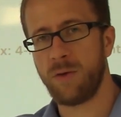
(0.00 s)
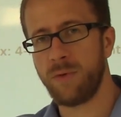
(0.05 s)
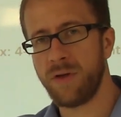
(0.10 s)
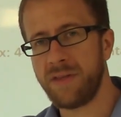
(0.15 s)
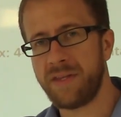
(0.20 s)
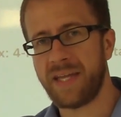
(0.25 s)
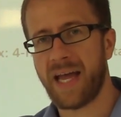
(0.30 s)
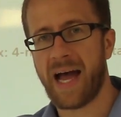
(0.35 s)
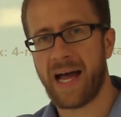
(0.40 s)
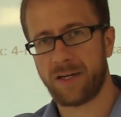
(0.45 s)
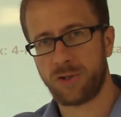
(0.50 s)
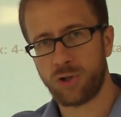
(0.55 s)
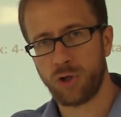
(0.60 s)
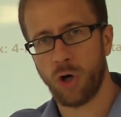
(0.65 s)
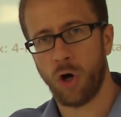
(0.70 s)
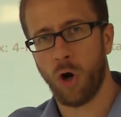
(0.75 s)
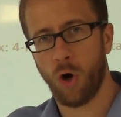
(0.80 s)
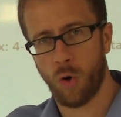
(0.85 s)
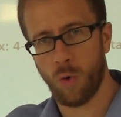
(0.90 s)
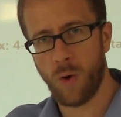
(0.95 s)
With dash
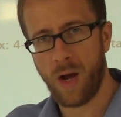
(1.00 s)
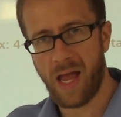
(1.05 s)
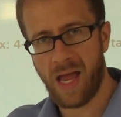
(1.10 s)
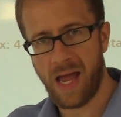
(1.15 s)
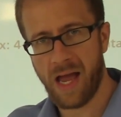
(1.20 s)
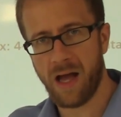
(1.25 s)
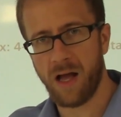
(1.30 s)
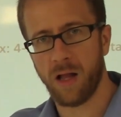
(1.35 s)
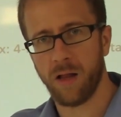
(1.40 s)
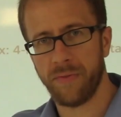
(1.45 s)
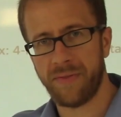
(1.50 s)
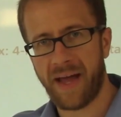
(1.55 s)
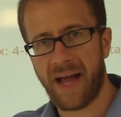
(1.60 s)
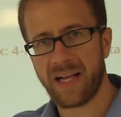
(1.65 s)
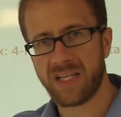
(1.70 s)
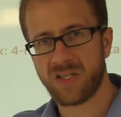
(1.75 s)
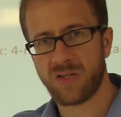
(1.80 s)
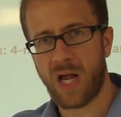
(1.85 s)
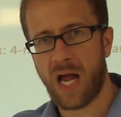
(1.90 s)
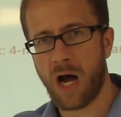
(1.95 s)
OL.
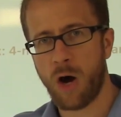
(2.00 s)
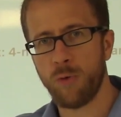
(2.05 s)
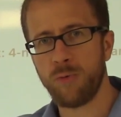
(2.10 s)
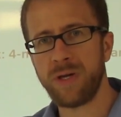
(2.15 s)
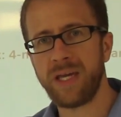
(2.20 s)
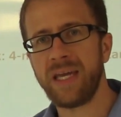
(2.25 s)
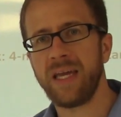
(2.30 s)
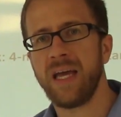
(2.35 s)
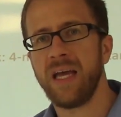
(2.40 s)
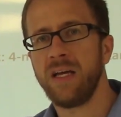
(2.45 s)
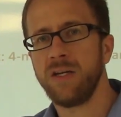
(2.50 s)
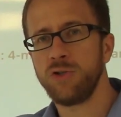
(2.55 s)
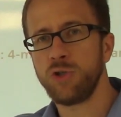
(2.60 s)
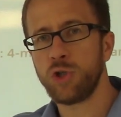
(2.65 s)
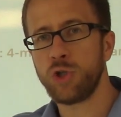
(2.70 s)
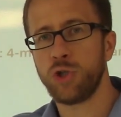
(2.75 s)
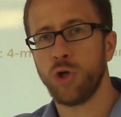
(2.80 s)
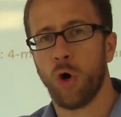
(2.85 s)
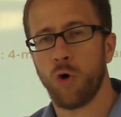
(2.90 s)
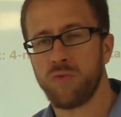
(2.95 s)
That's how we
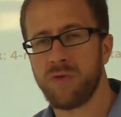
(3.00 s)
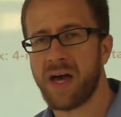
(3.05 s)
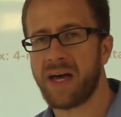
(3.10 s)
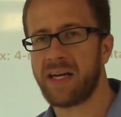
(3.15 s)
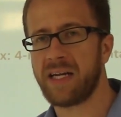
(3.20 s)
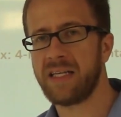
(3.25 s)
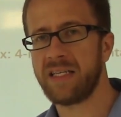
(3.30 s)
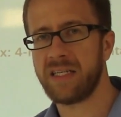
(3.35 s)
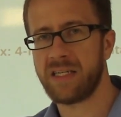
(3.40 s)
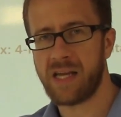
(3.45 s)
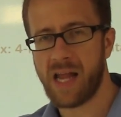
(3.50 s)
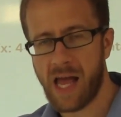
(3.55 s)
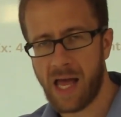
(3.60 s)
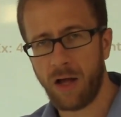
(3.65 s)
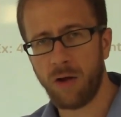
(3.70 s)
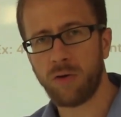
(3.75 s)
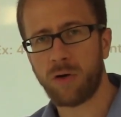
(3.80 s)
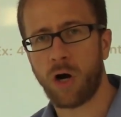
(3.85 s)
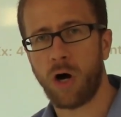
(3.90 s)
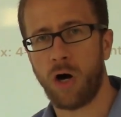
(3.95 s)
show that as an
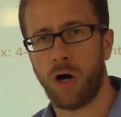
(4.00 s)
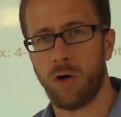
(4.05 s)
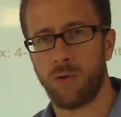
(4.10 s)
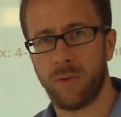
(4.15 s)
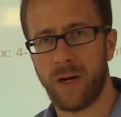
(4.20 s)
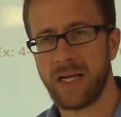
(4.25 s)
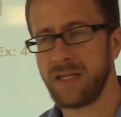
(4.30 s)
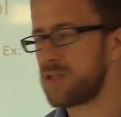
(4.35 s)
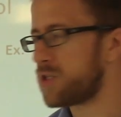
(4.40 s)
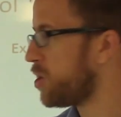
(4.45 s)
alcohol, right?